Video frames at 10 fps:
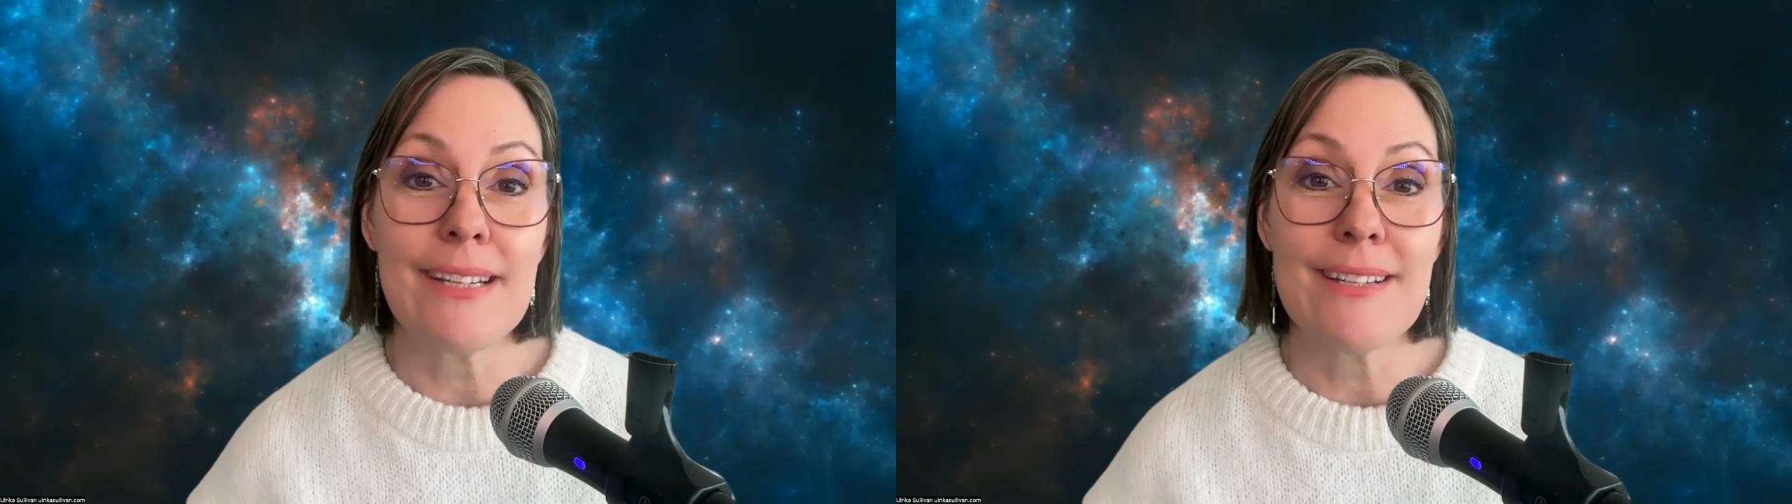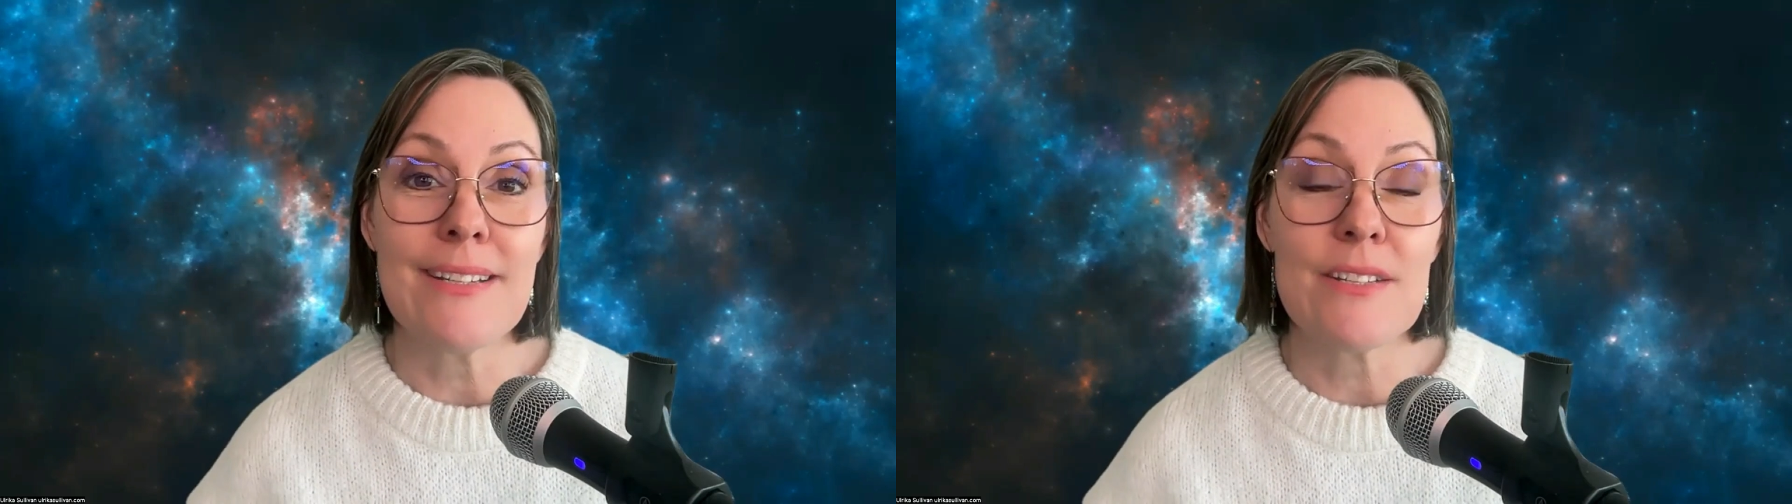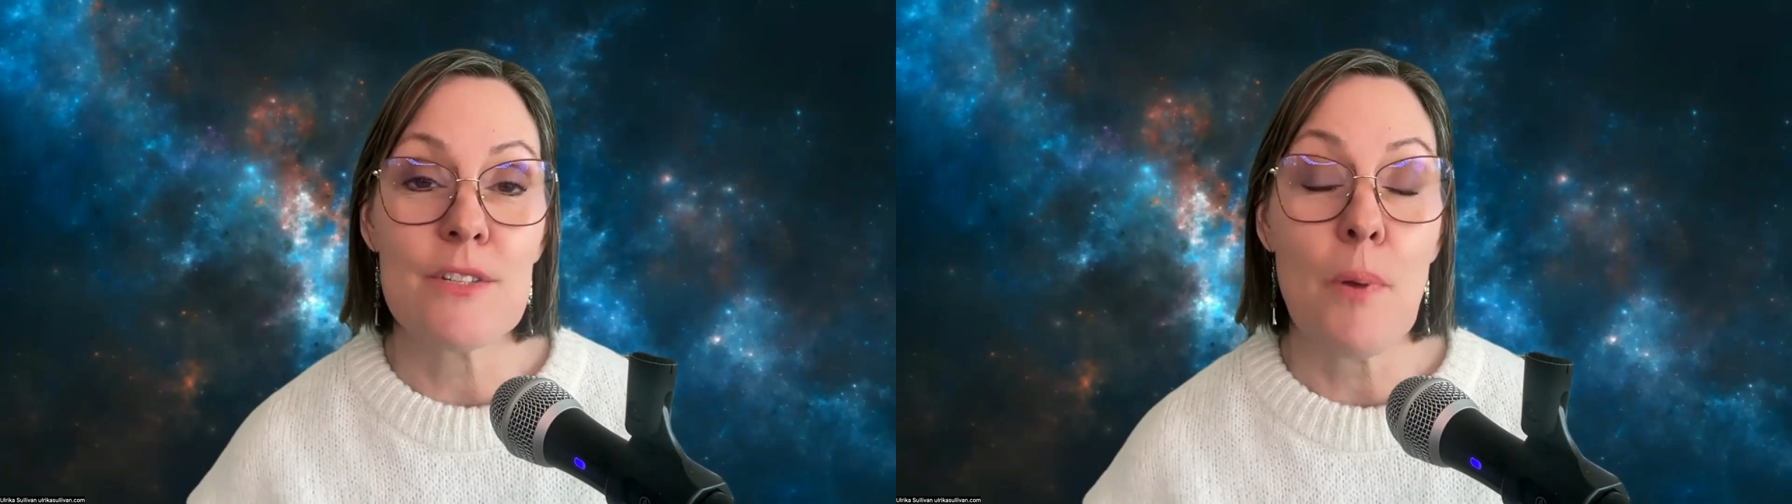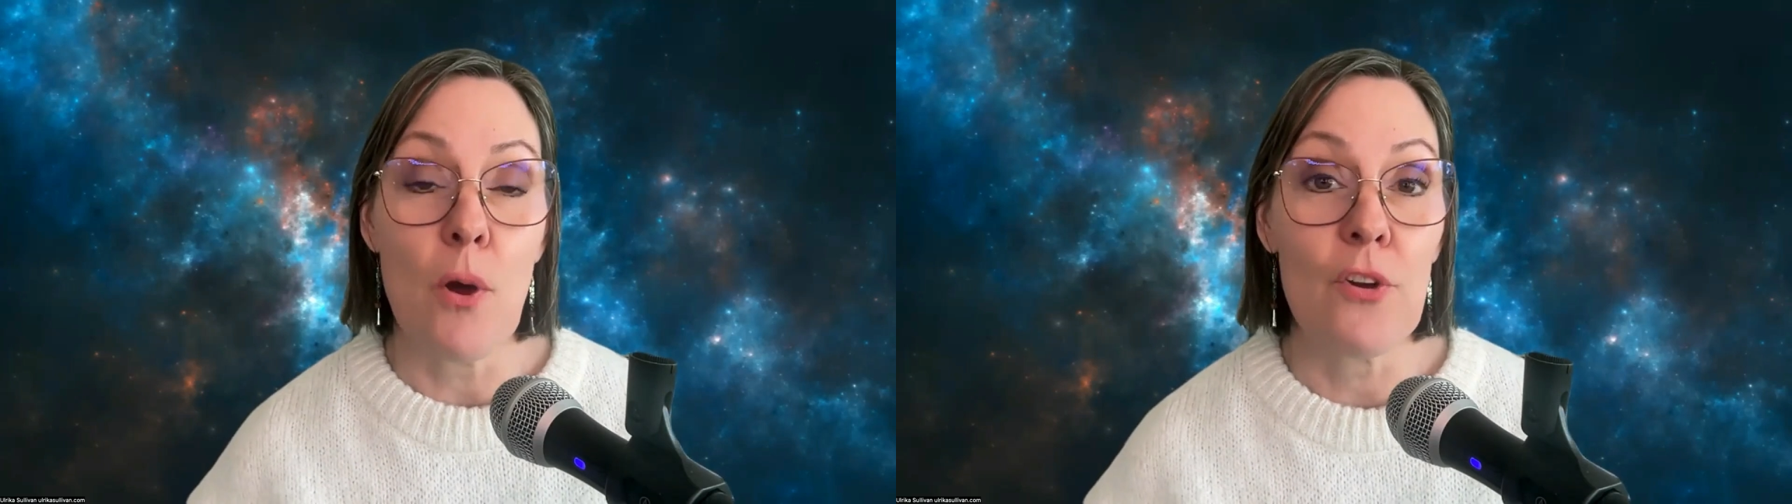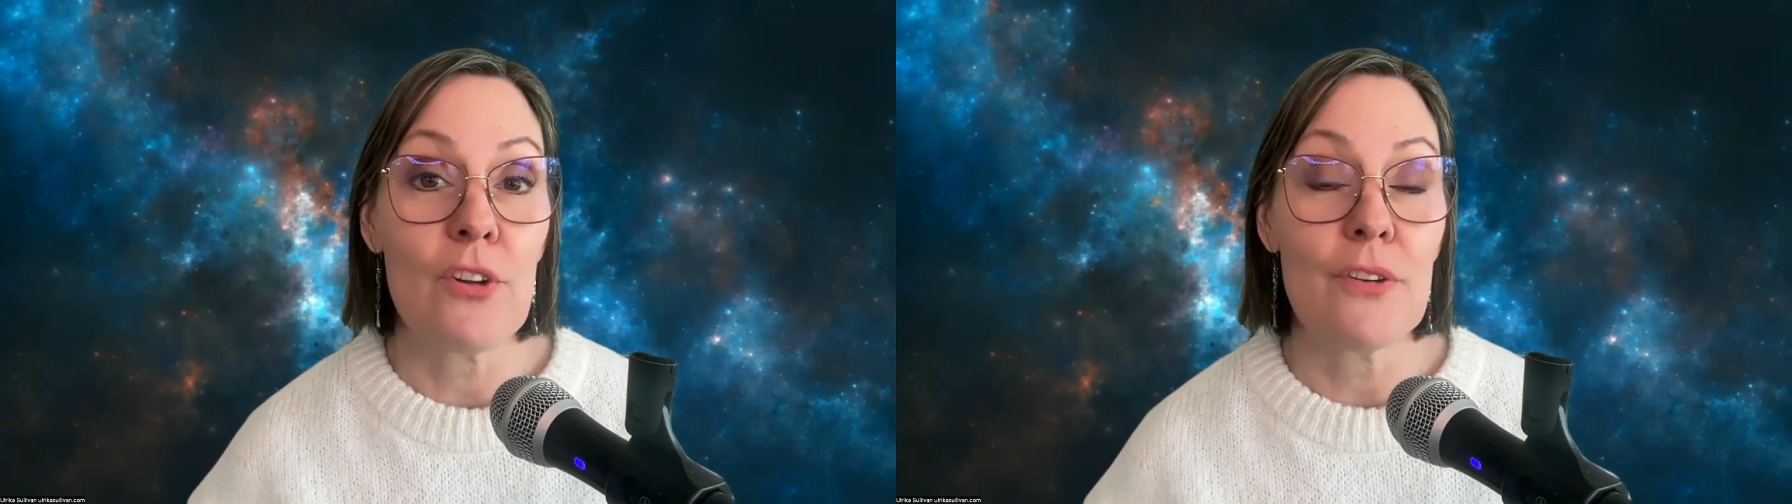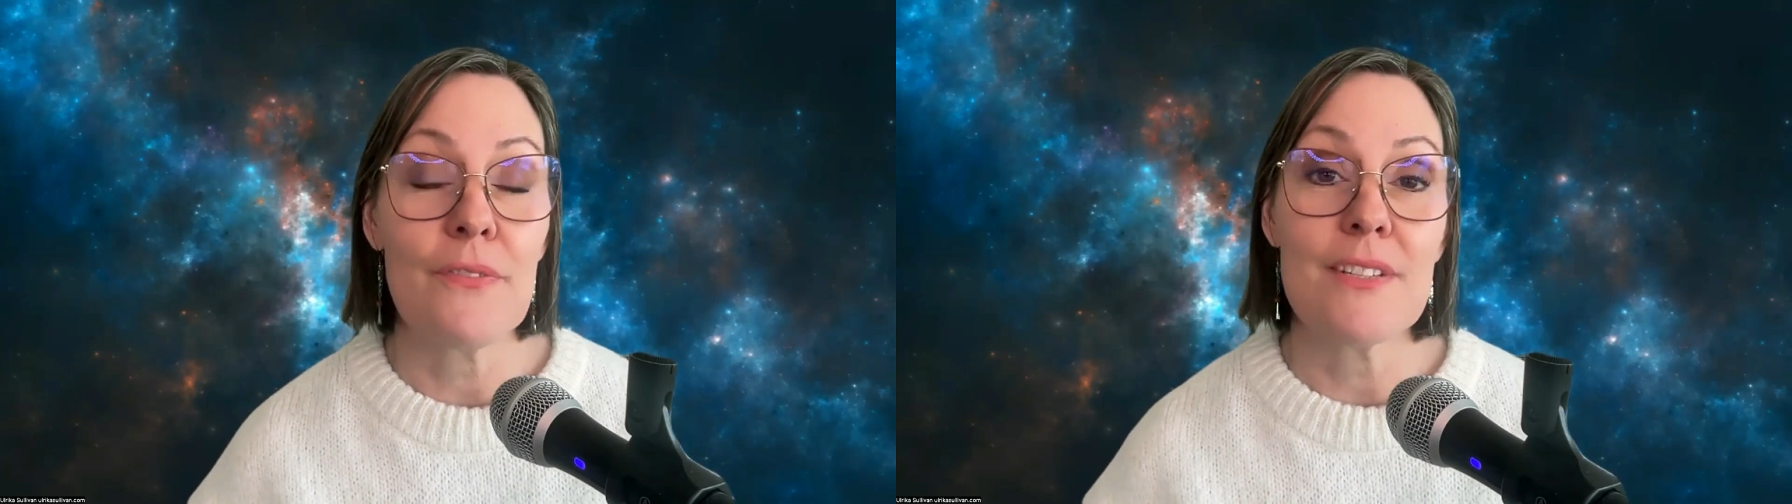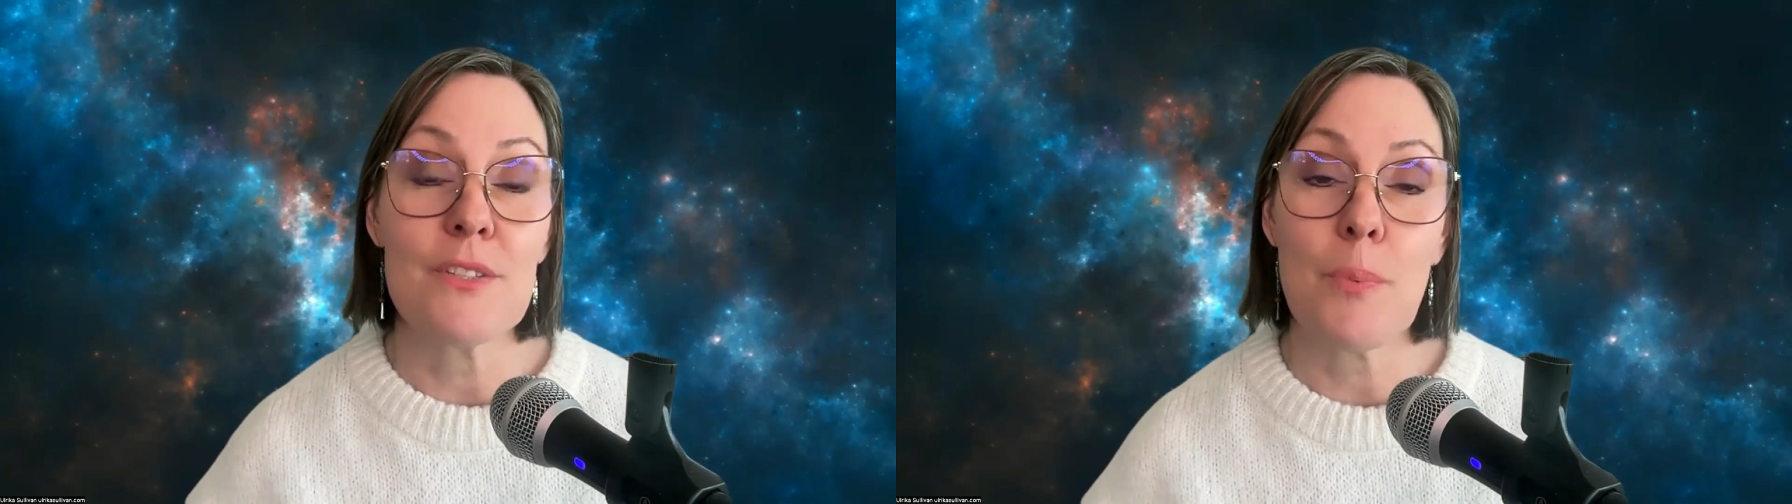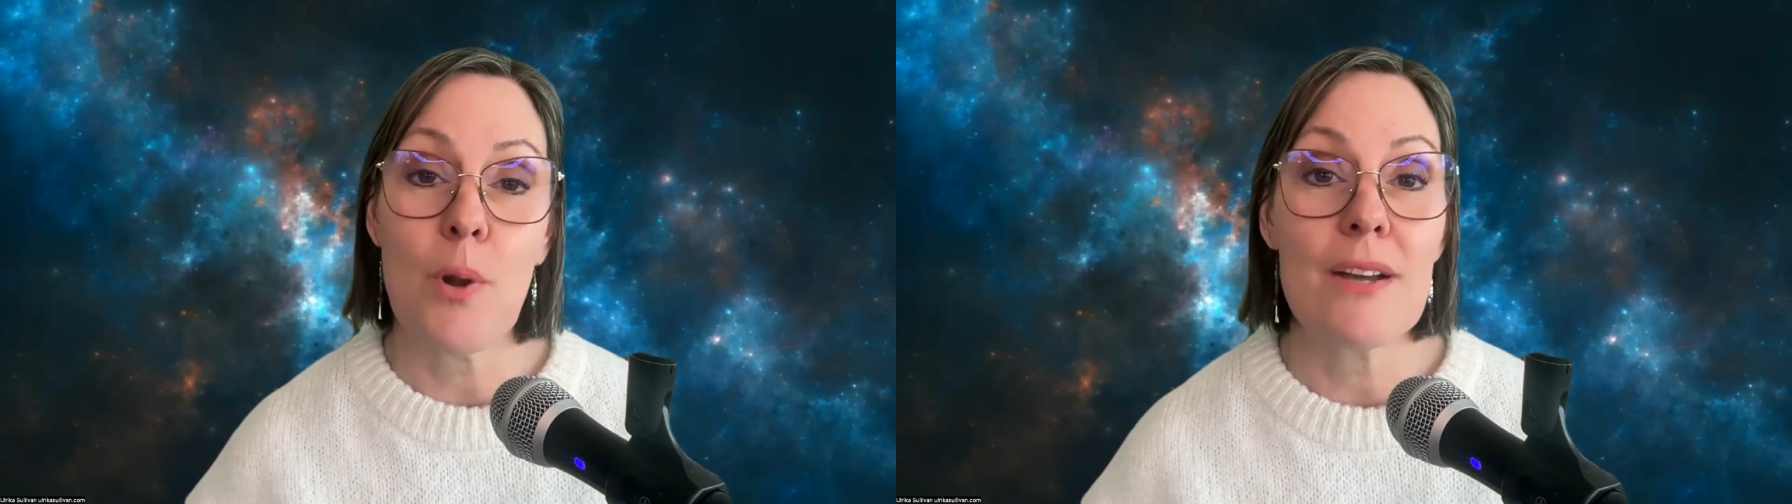is part of
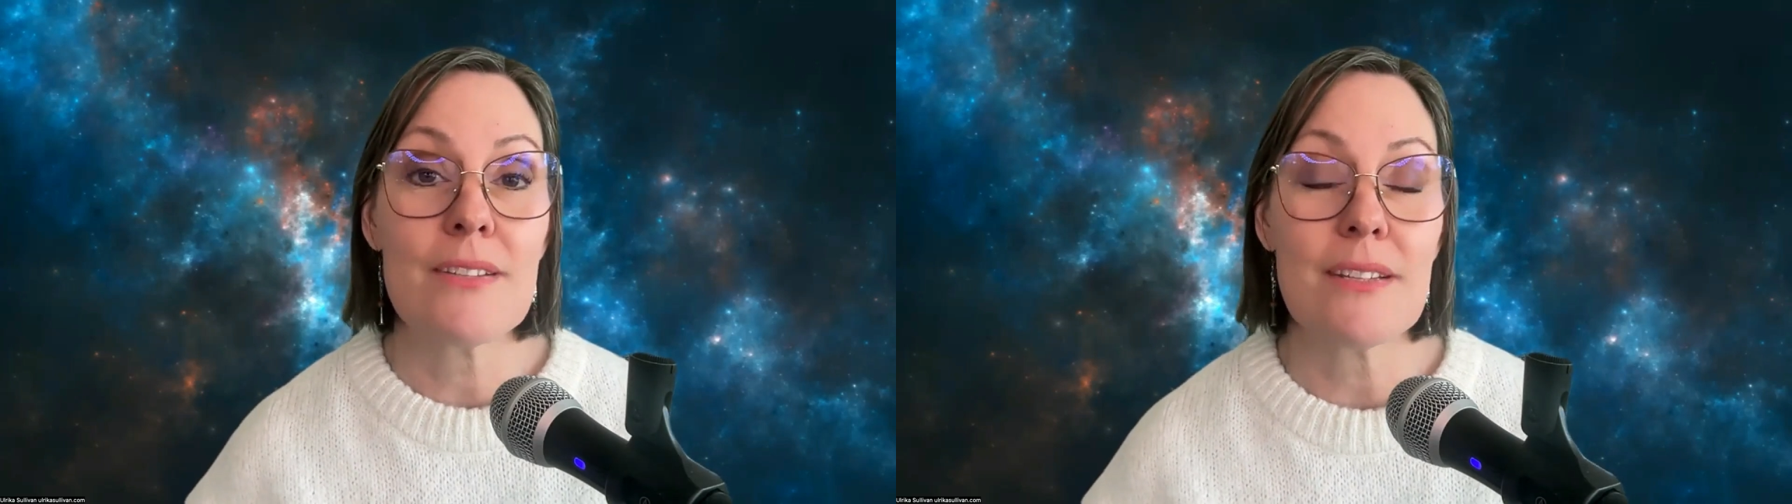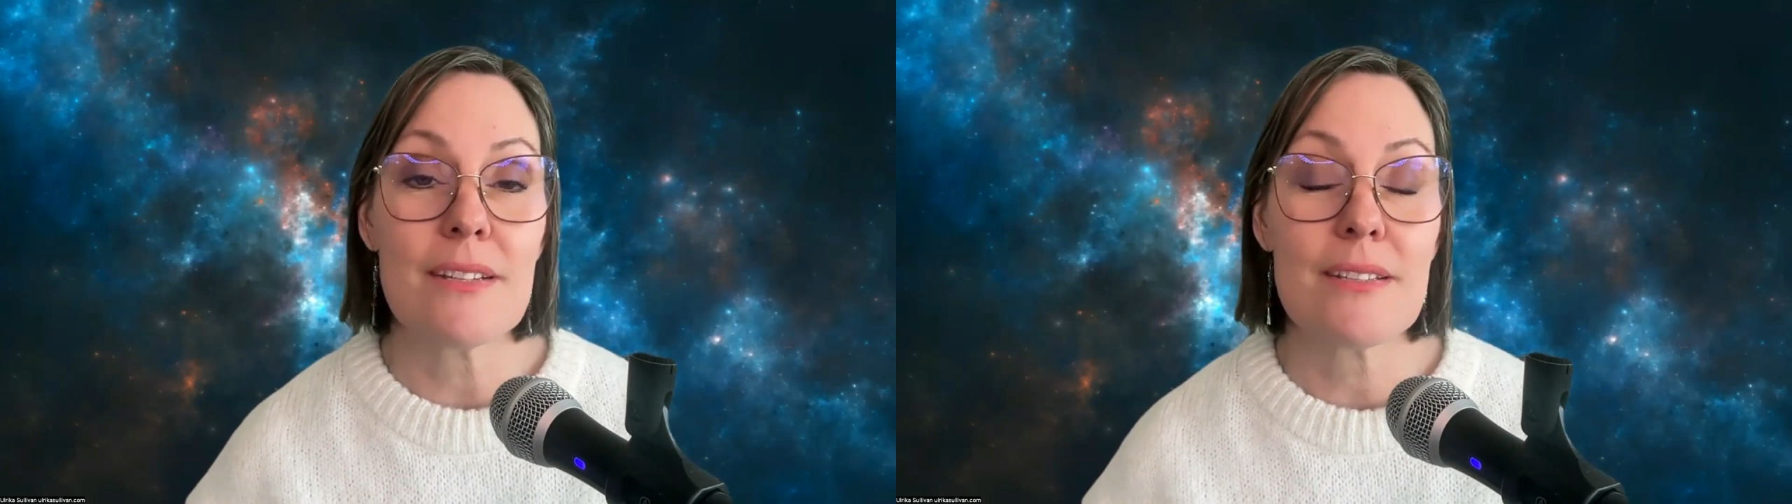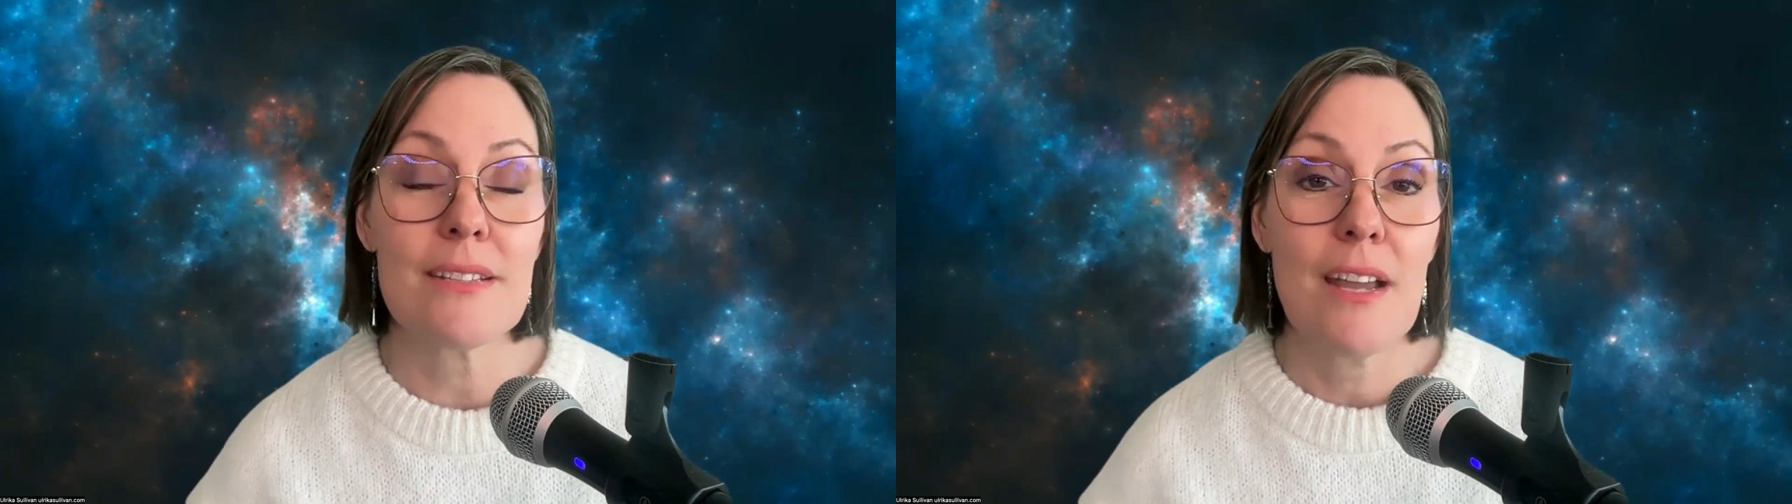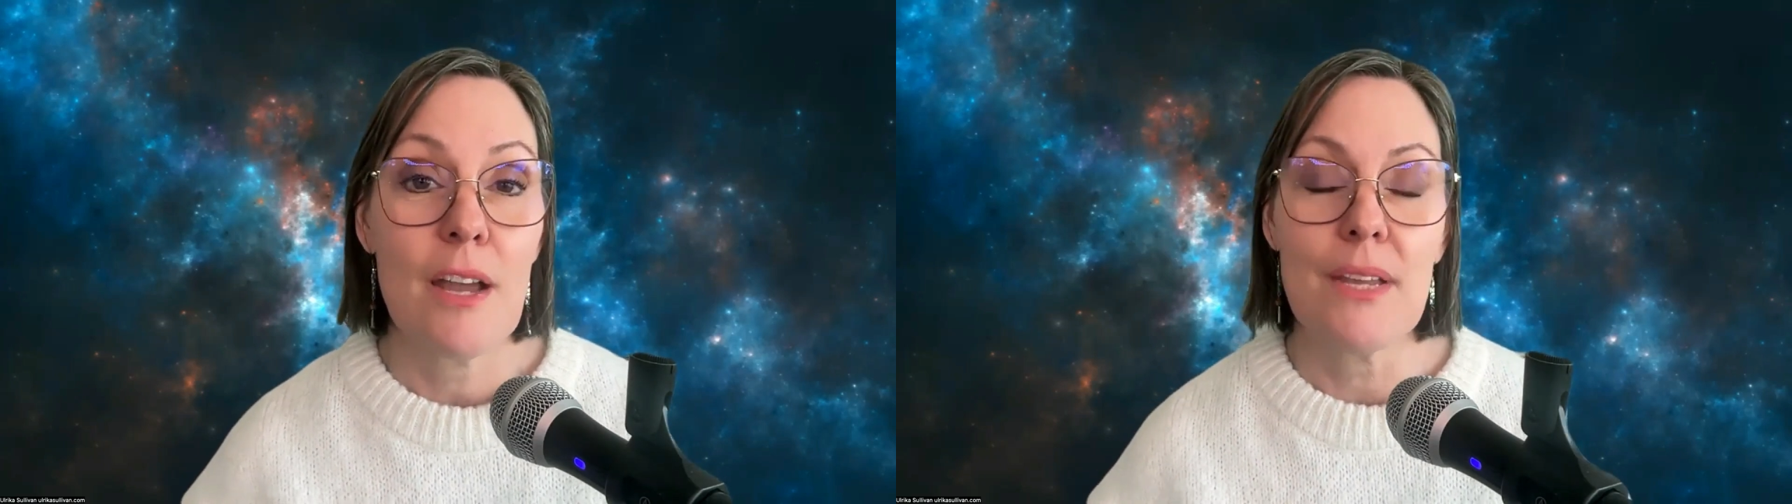this process.